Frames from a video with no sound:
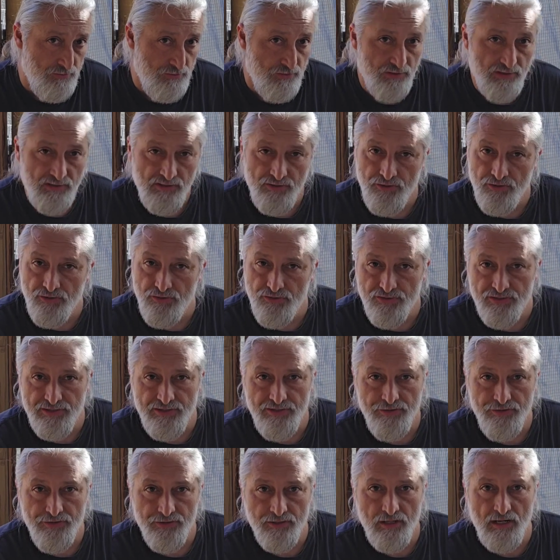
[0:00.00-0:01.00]
You can use it
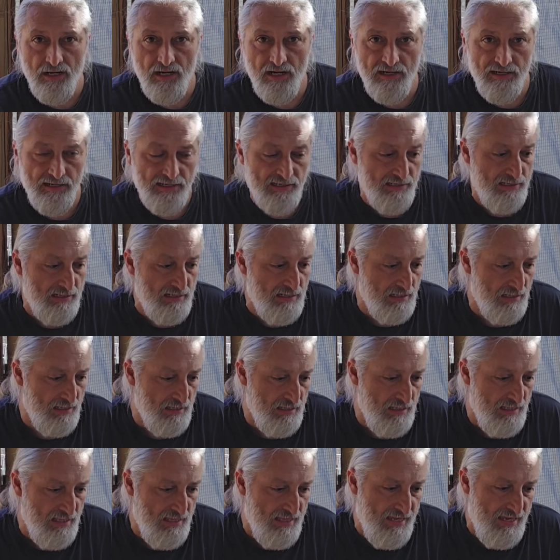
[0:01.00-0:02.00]
in your garden,
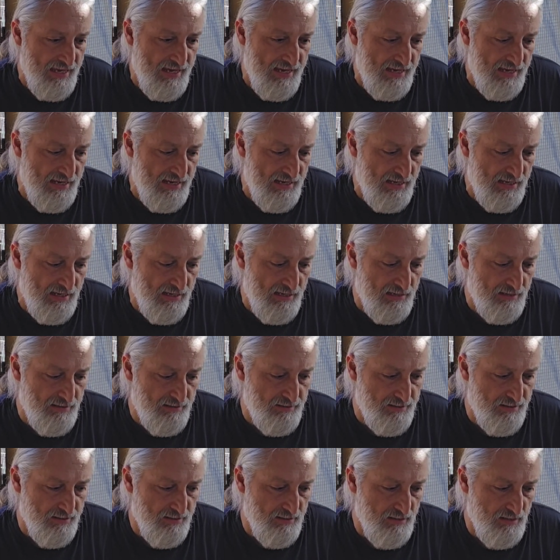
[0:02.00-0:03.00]

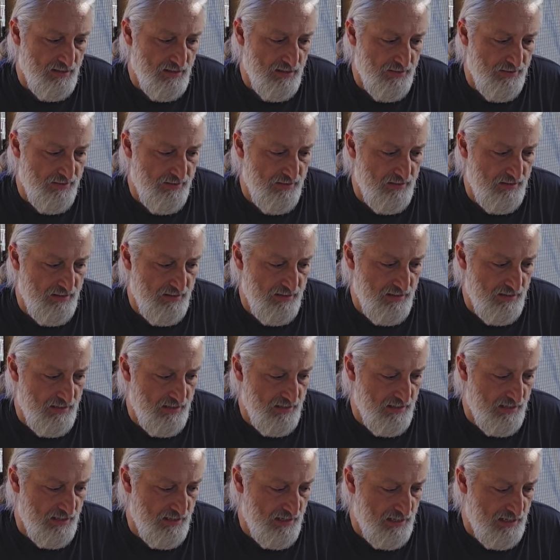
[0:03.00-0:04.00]
and
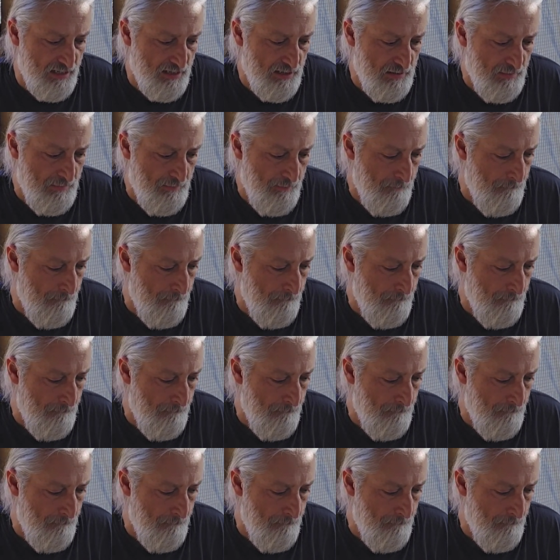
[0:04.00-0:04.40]
if